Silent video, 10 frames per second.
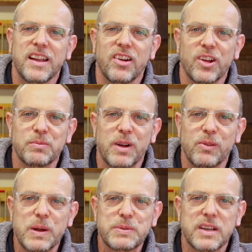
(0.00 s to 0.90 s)
on my
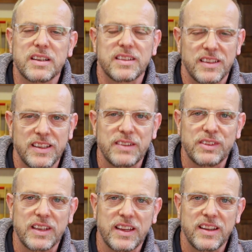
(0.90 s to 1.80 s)
website, so I'll leave
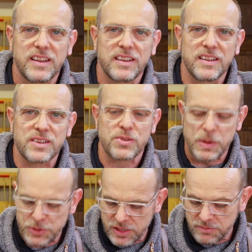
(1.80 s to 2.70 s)
the link in the
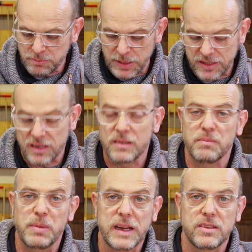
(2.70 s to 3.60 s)
description. But
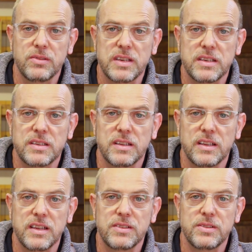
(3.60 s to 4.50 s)
back to testing
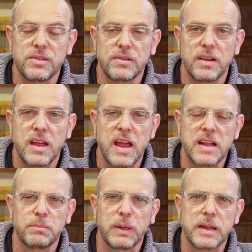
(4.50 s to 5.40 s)
these two
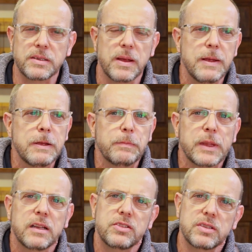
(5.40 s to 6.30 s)
hand planes.
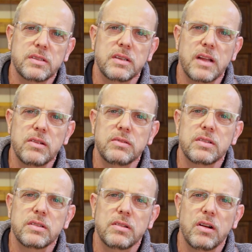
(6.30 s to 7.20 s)
Just a
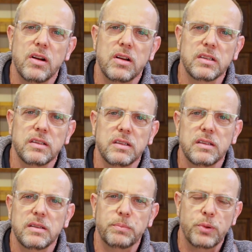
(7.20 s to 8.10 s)
note
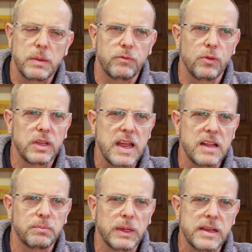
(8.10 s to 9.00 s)
on the prep for the
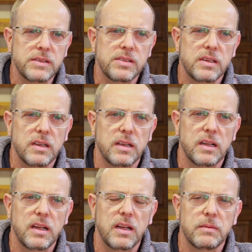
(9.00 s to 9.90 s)
hand planes.
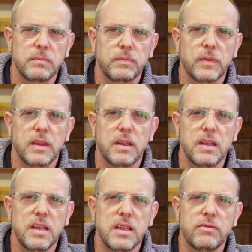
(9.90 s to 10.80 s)

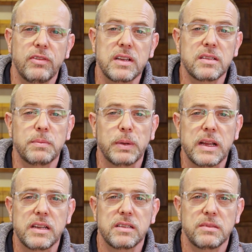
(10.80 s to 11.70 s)
The Veritas
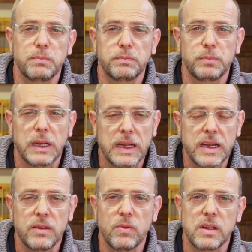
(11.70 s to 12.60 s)
plane's
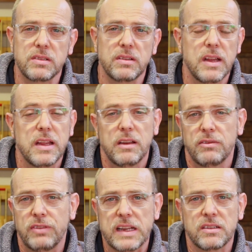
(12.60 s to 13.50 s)
blade was
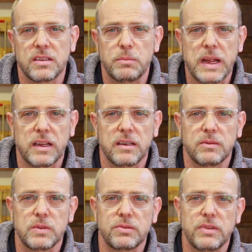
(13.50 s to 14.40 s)
flat on the back.
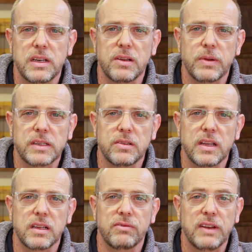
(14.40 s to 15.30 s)
It was really quick to
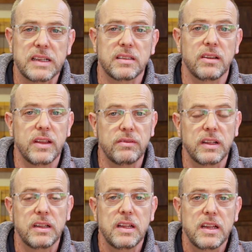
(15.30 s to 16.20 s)
get it flat.
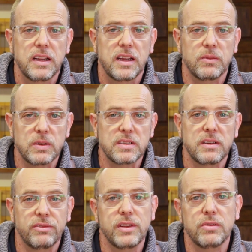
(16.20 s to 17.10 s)
However, it wasn't
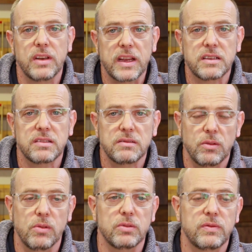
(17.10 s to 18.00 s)
a few nicks
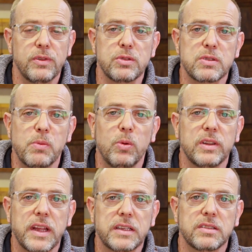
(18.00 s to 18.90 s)
or a few small
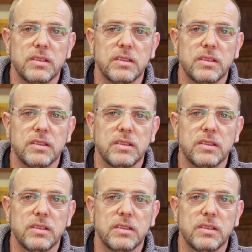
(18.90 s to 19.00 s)
nicks